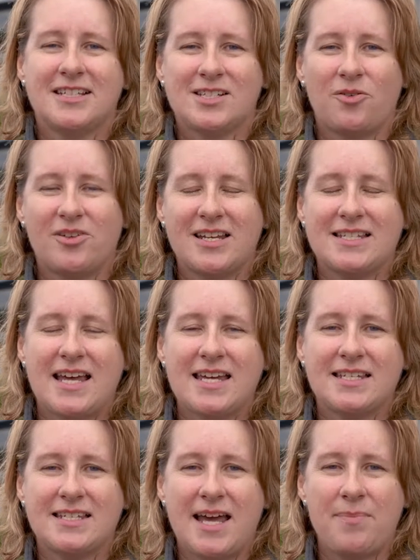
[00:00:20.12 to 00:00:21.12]
So on a
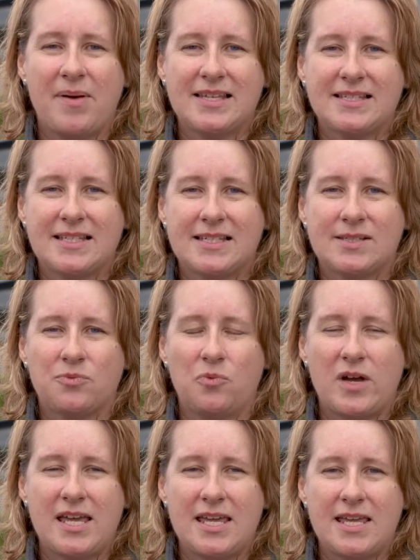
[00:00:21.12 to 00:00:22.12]
day-to-day basis,
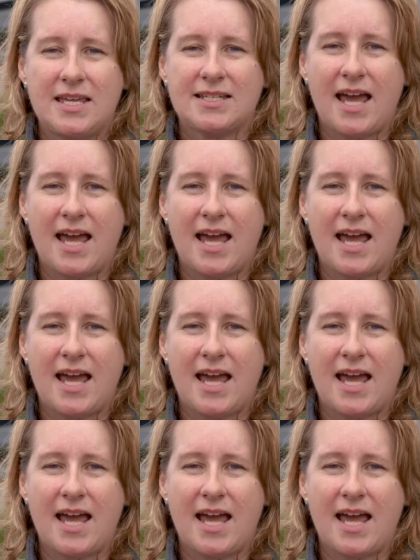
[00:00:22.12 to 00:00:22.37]
we